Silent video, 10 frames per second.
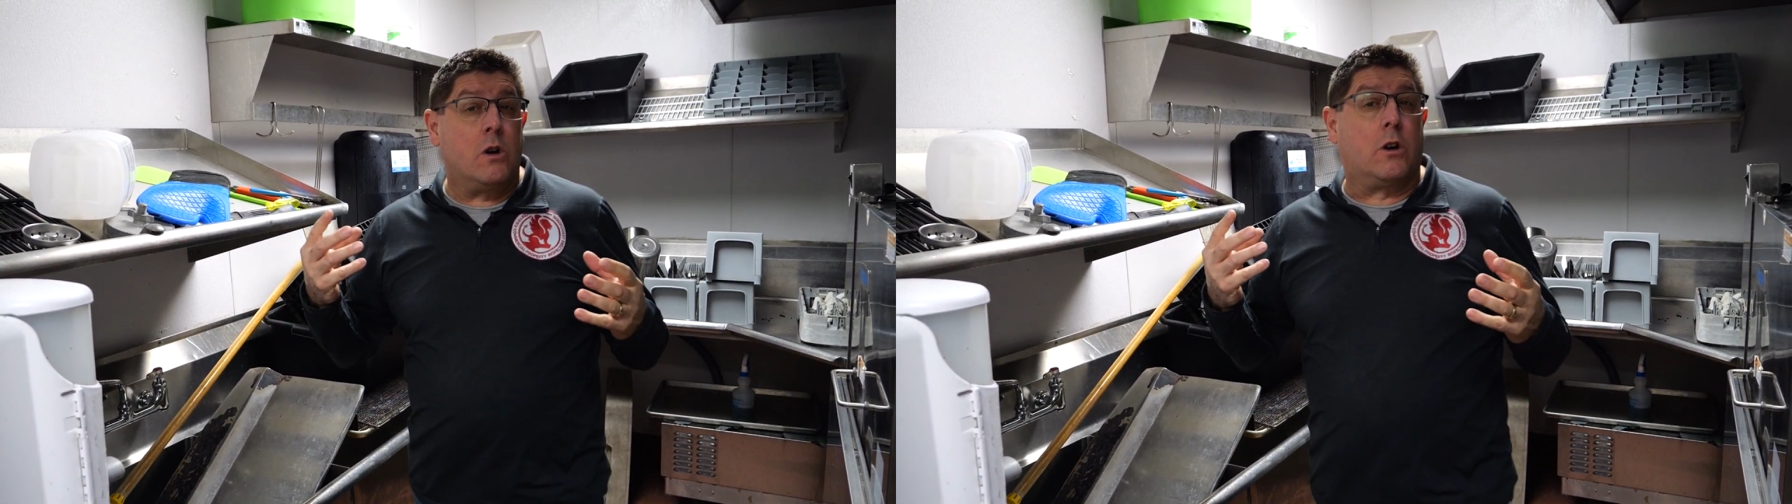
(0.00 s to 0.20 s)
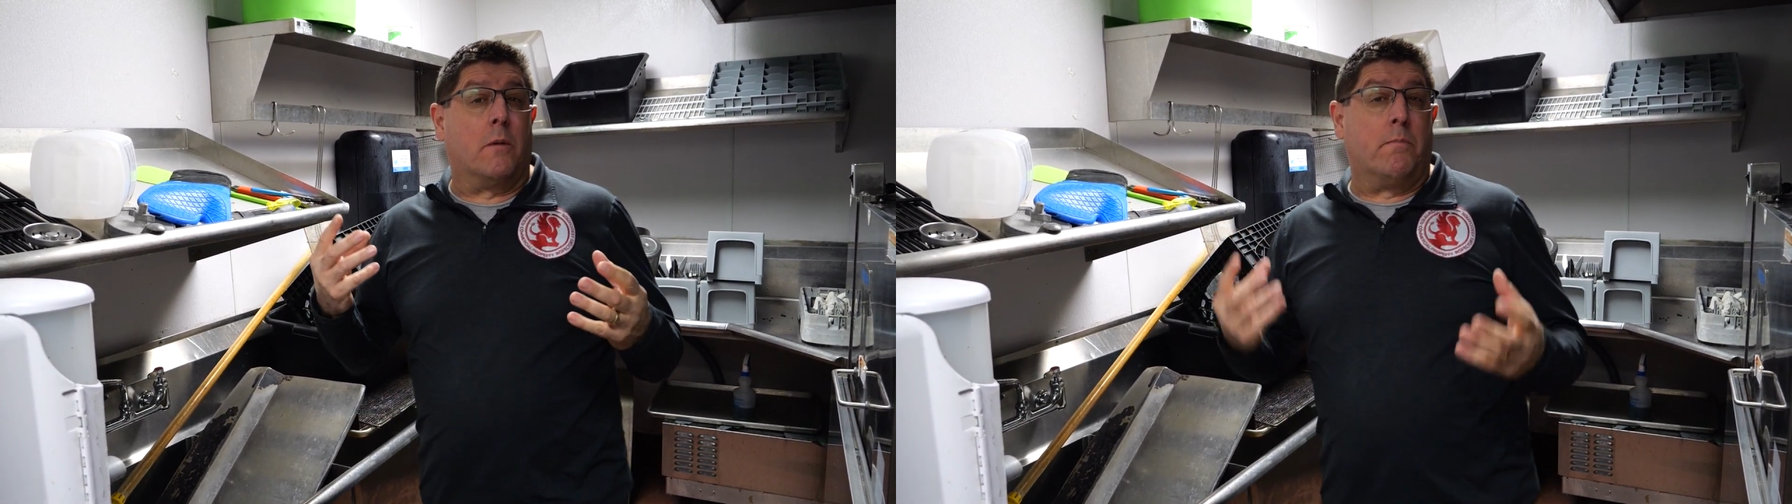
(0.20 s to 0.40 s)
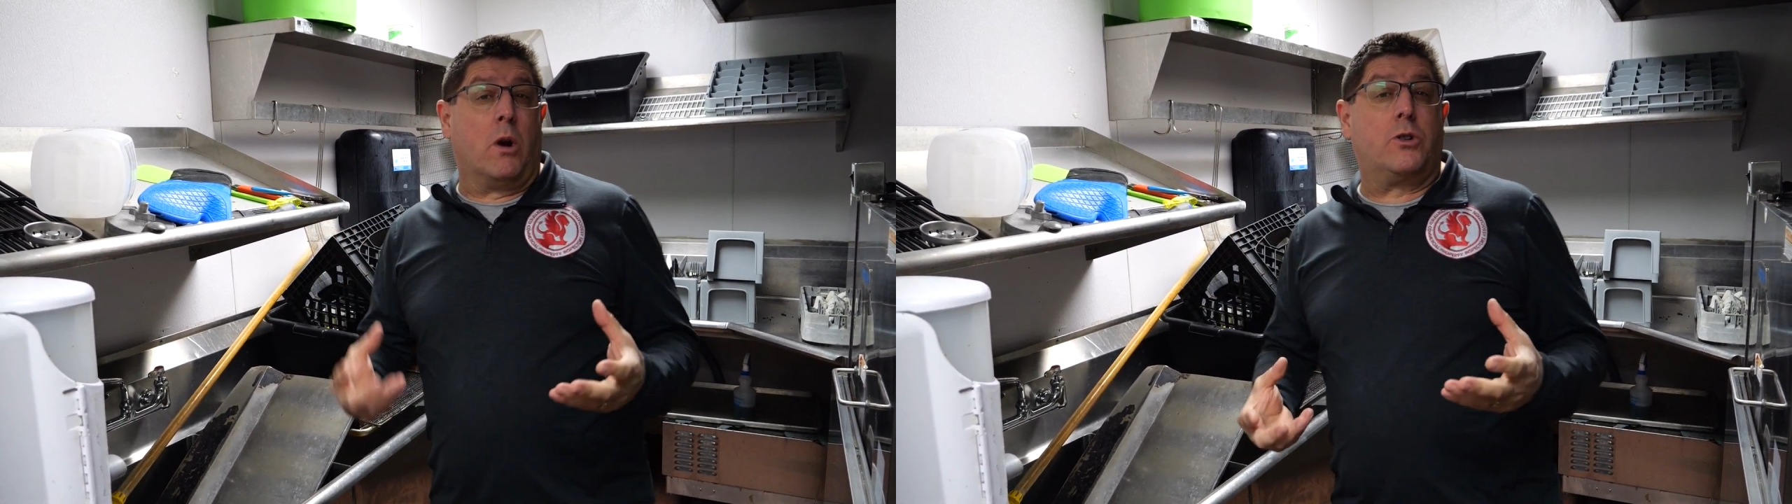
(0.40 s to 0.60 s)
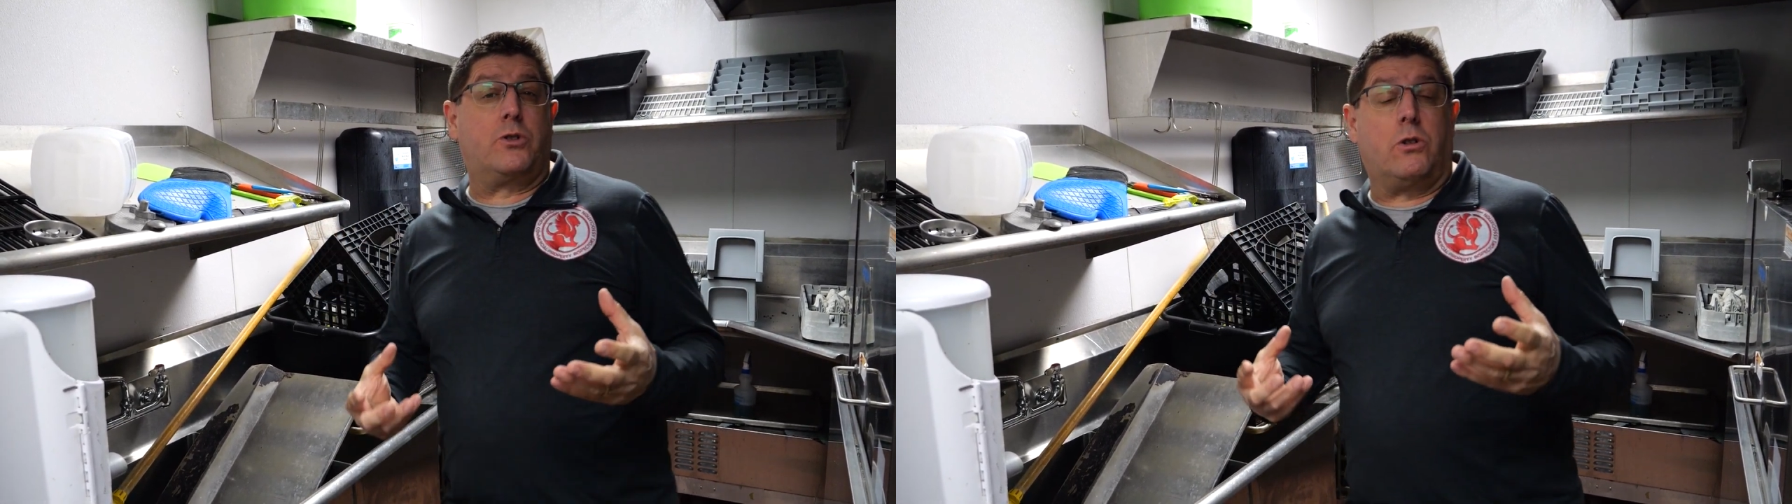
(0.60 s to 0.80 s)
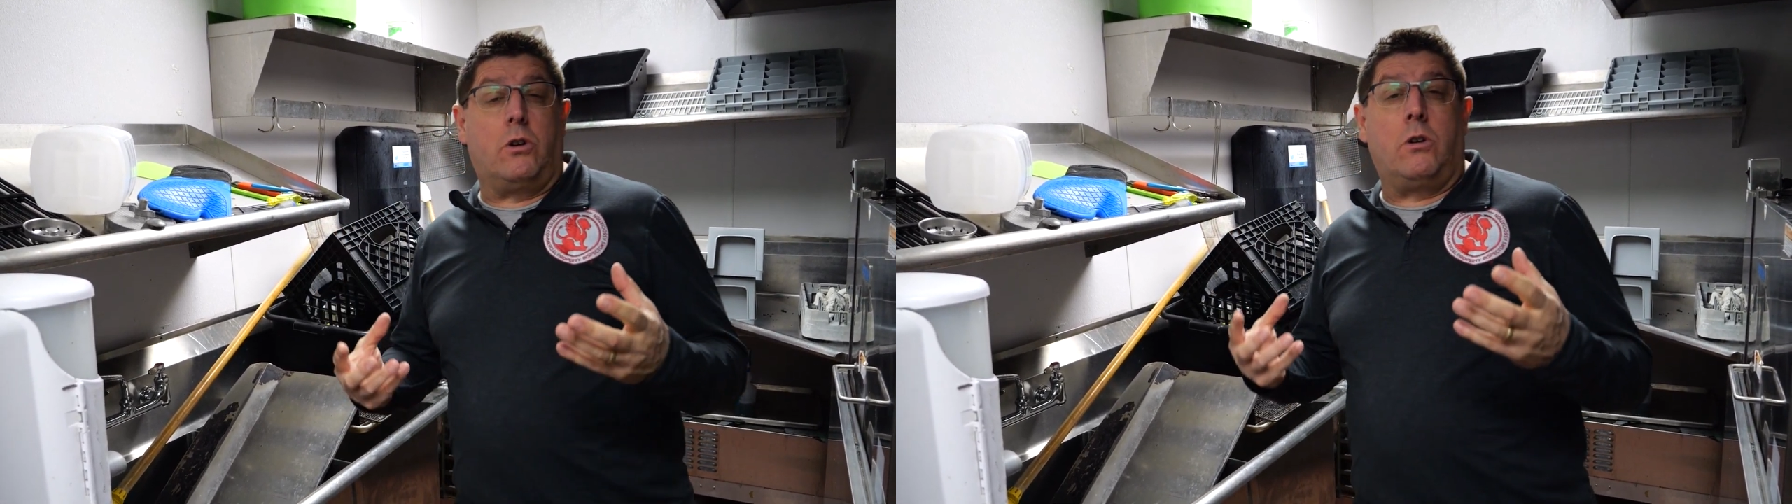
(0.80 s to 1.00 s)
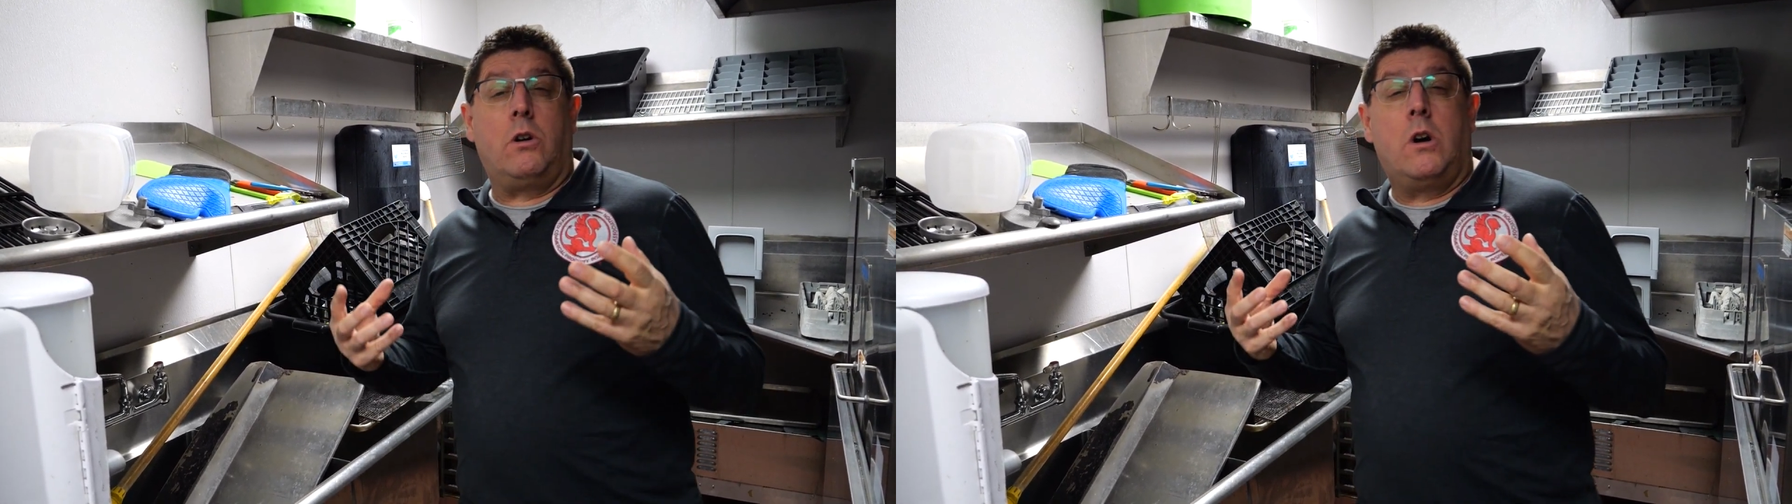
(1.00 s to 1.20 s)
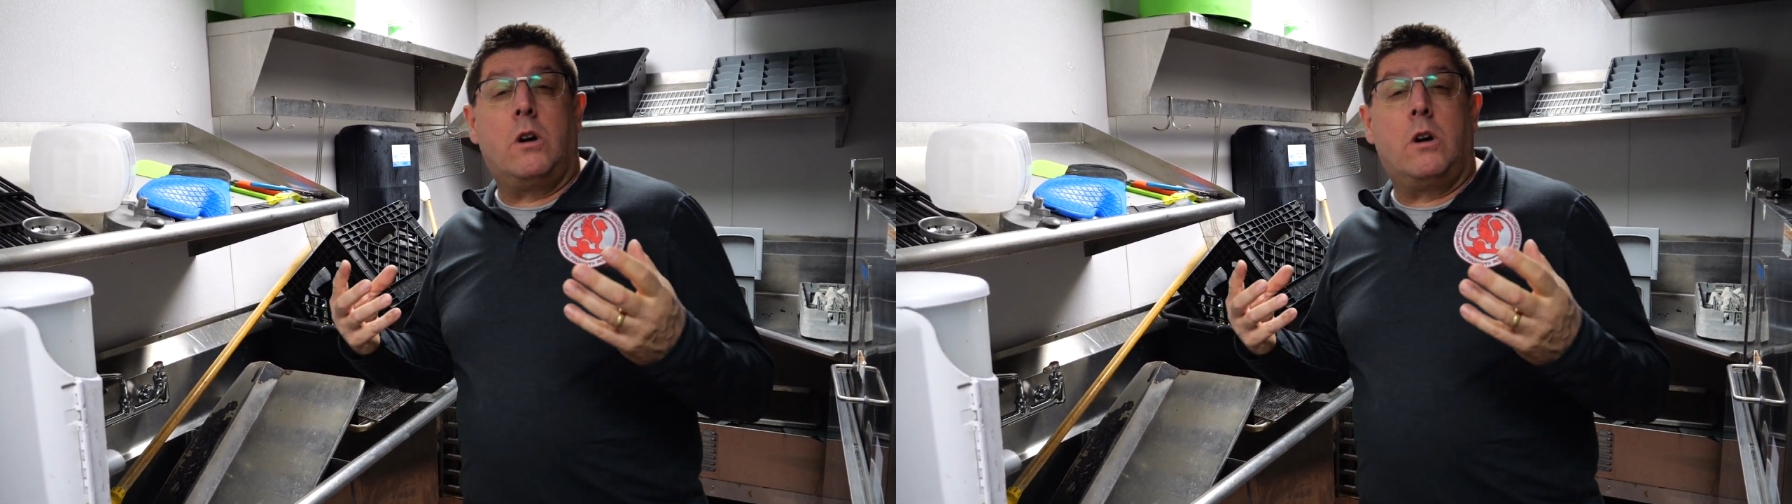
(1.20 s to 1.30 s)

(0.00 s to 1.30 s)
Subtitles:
commercial